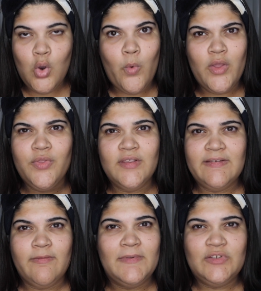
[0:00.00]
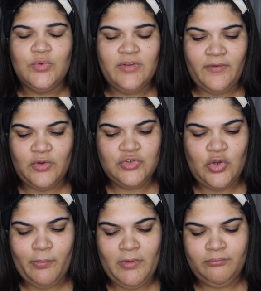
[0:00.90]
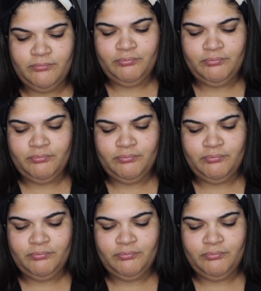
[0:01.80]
why do things have to be so difficult to open?